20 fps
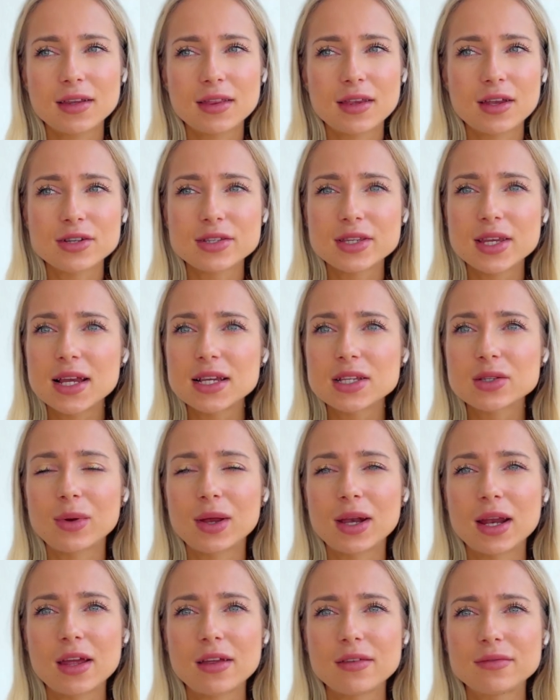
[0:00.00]
There's days when
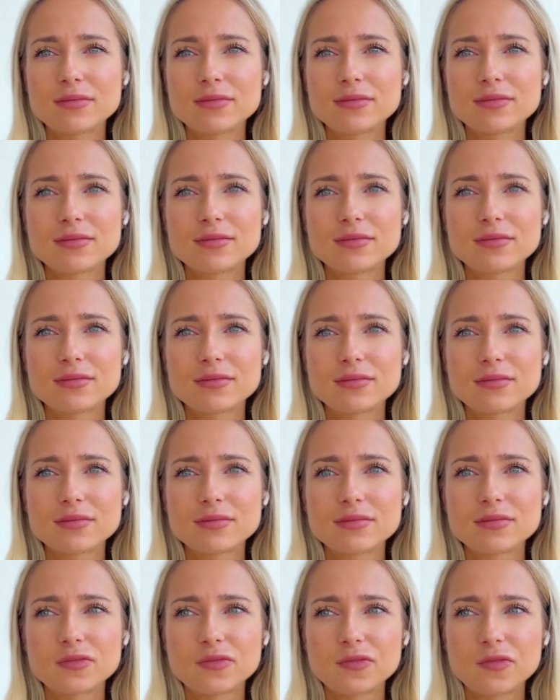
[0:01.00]
I
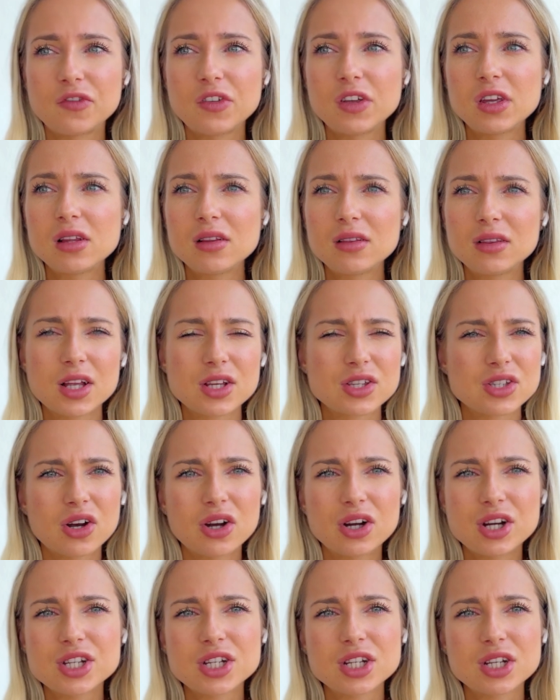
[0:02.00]
feel
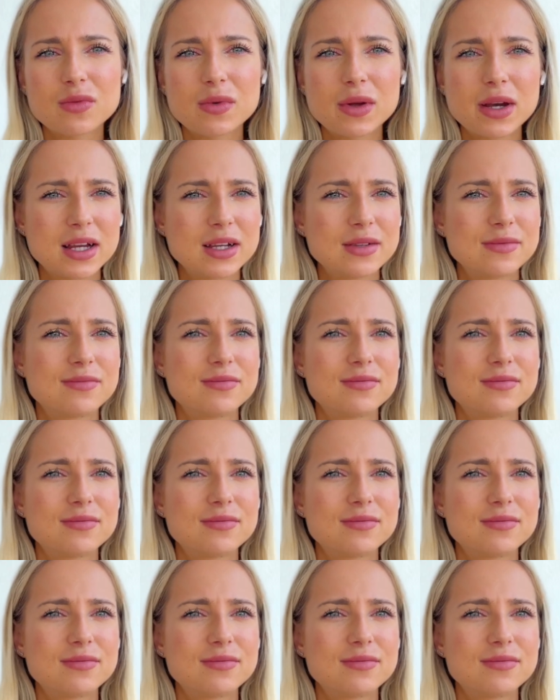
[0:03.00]
lethargic, when I